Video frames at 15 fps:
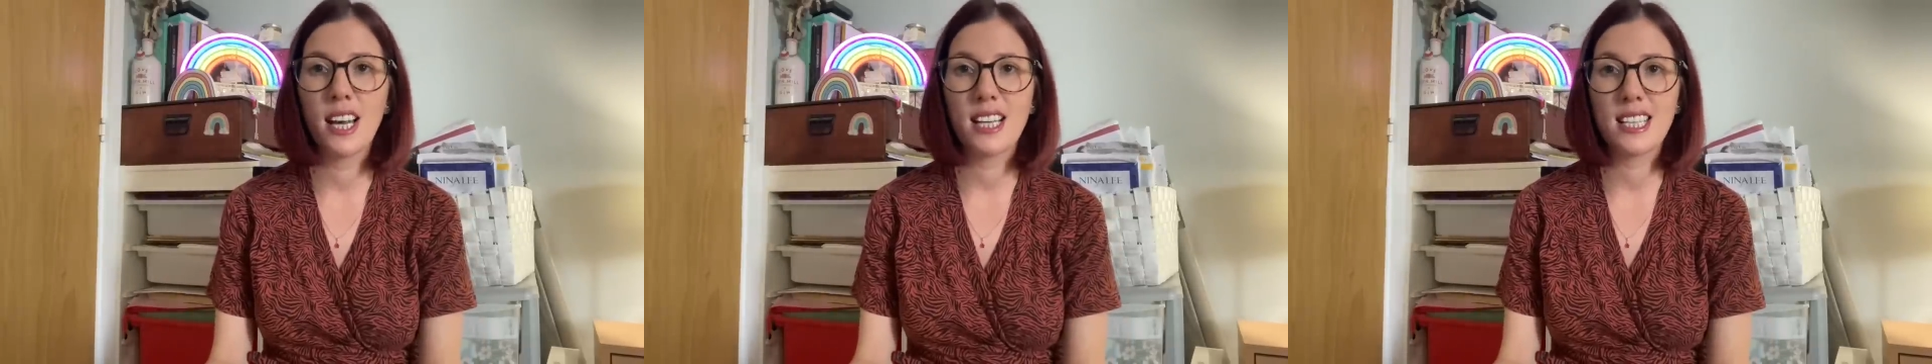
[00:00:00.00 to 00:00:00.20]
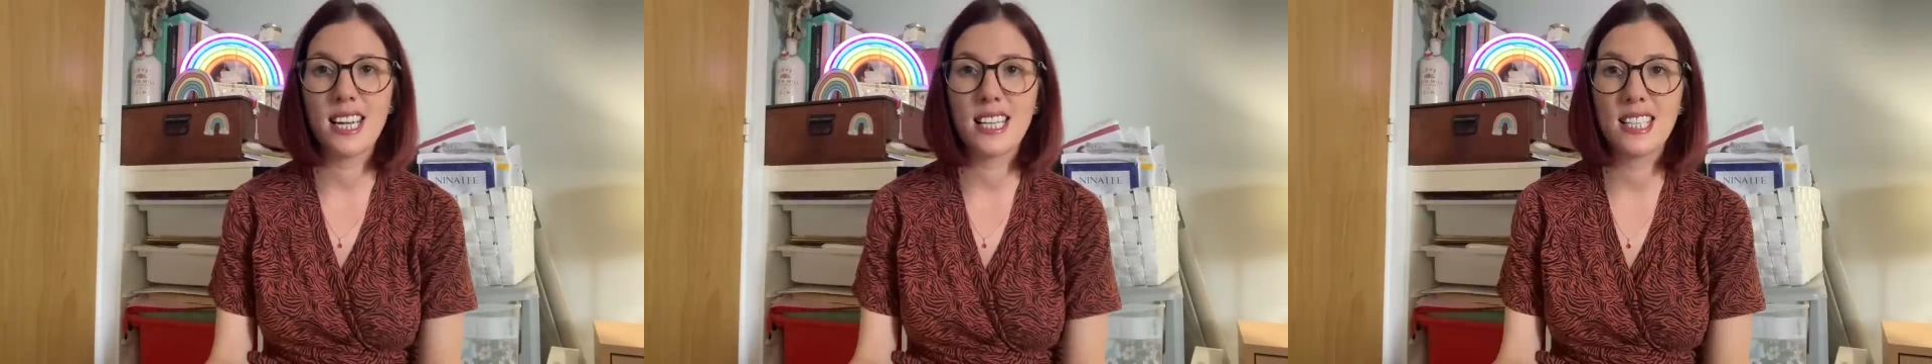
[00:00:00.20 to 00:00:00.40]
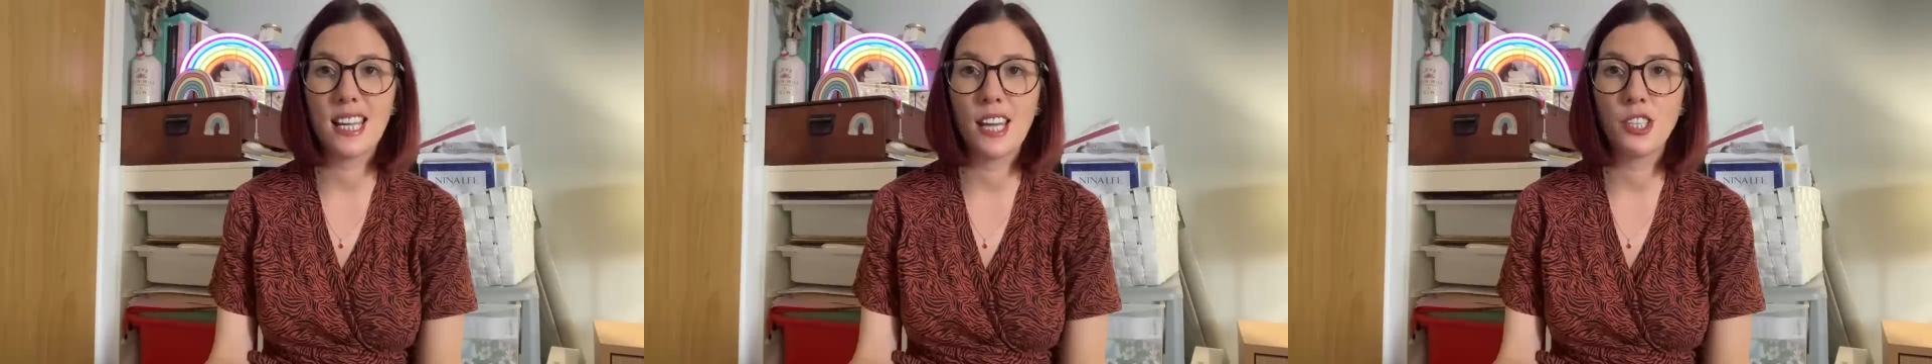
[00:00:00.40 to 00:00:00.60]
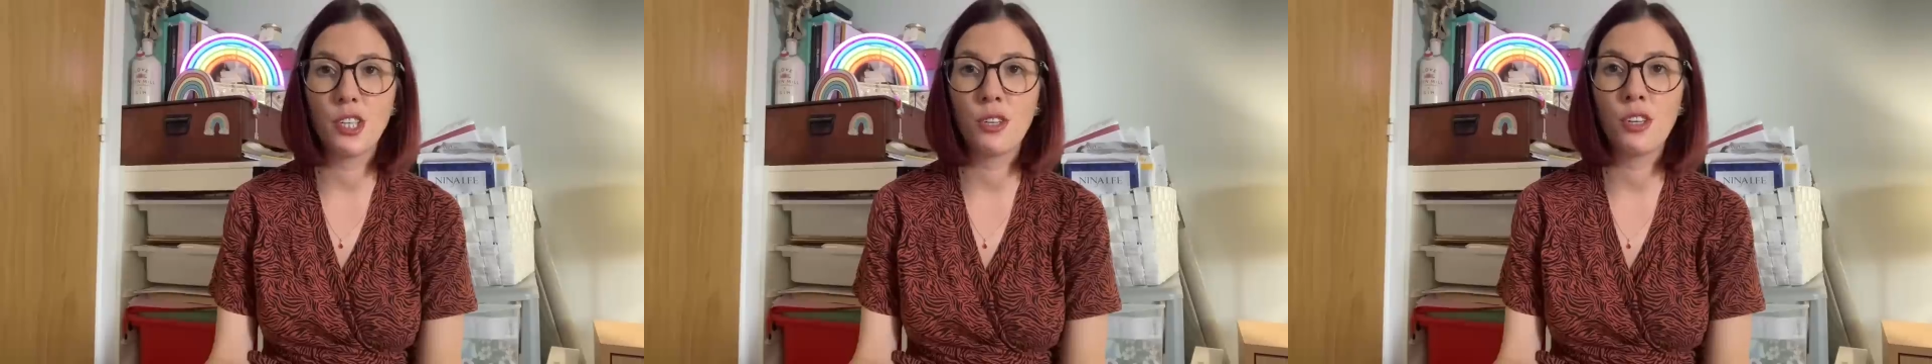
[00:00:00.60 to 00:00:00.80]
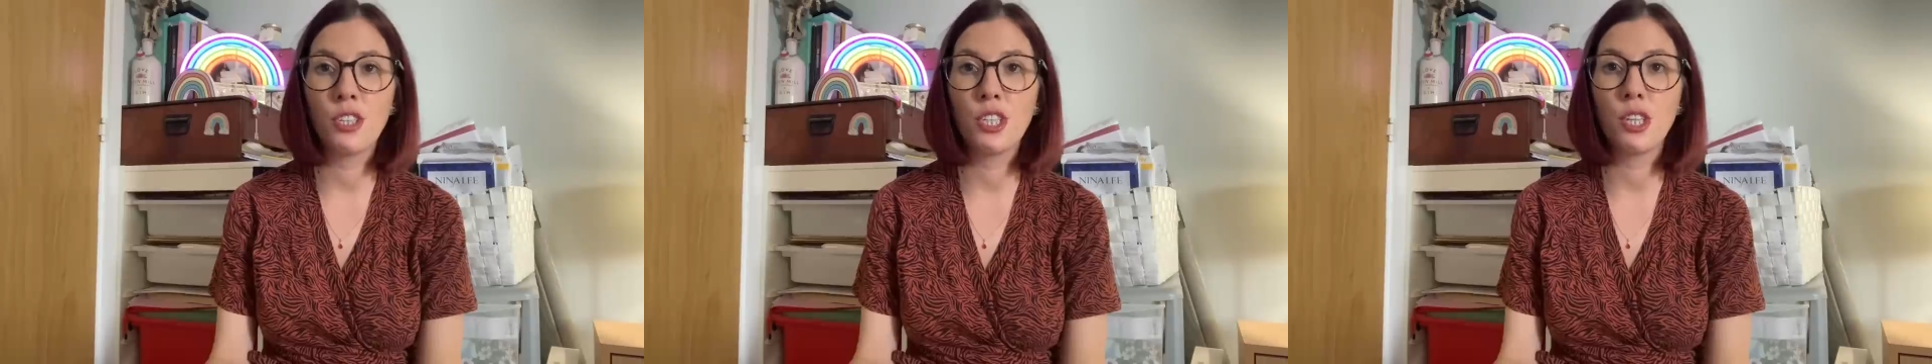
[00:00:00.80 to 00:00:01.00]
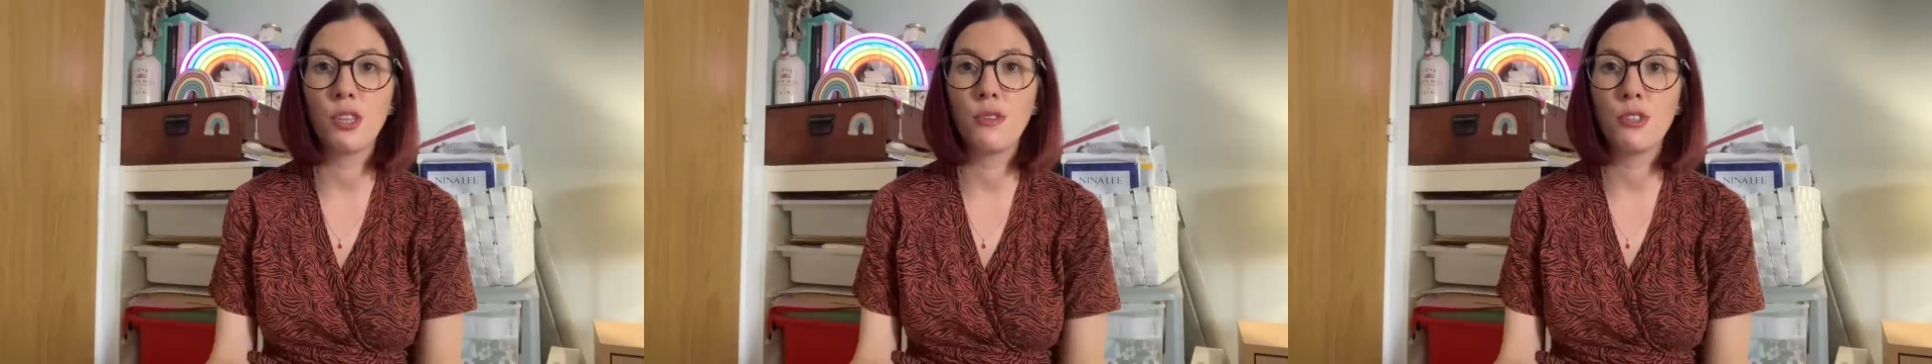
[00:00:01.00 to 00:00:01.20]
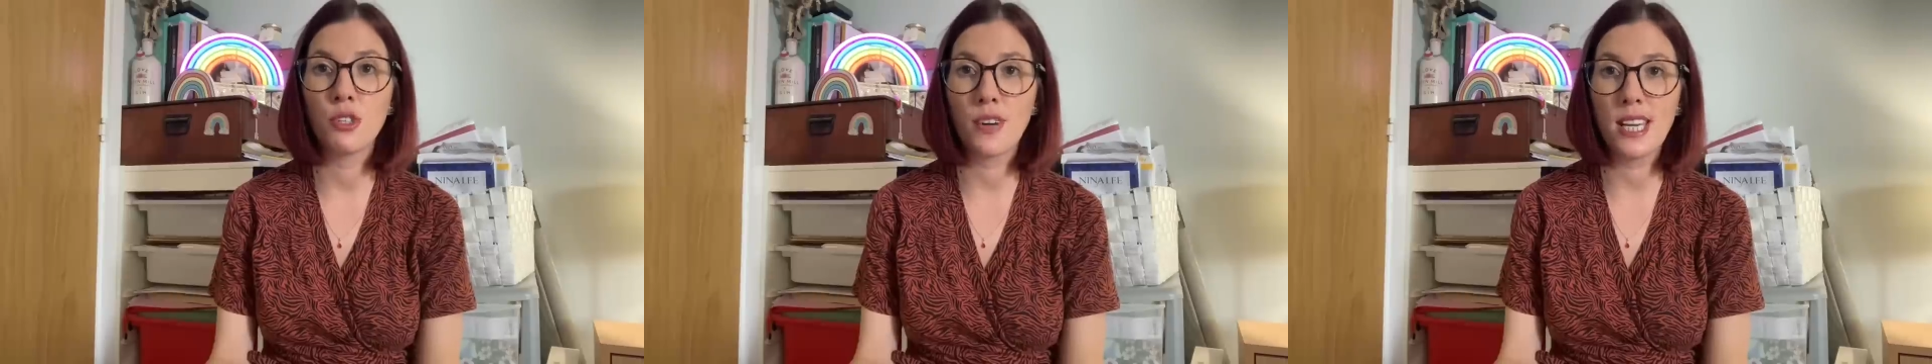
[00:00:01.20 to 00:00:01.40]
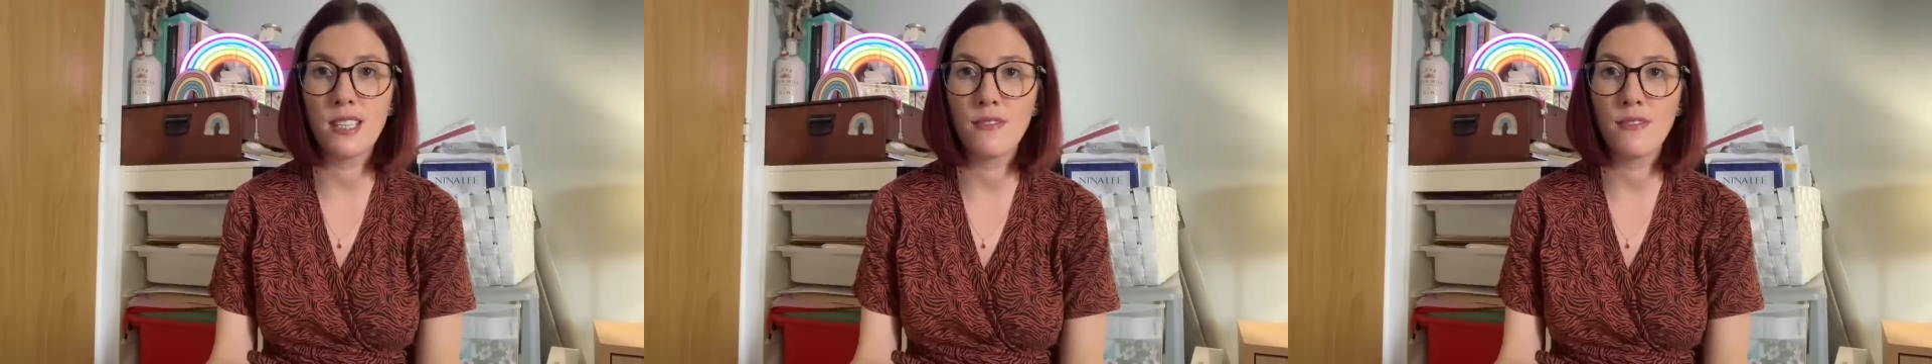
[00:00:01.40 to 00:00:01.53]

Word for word: as I said, you can do the dress